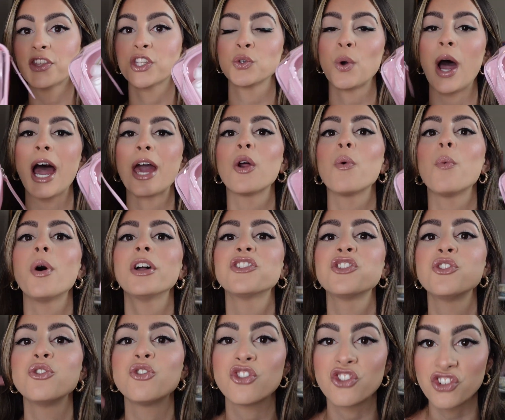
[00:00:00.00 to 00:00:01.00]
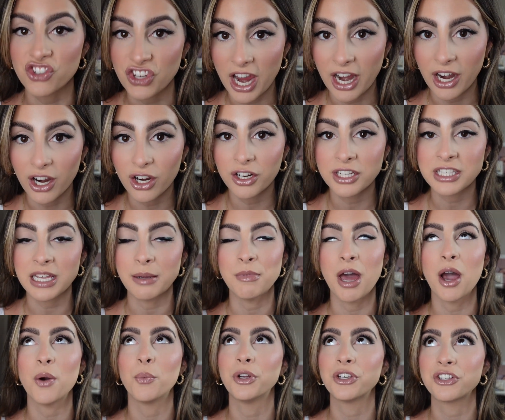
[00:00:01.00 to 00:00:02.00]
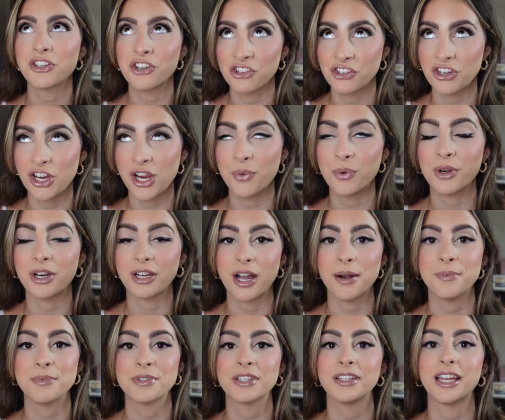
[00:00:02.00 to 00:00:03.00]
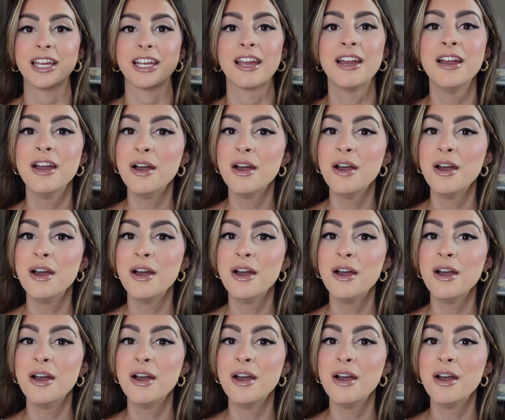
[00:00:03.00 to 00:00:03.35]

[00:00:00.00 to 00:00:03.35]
so I don't want to share, because I'm not one to share when it comes to like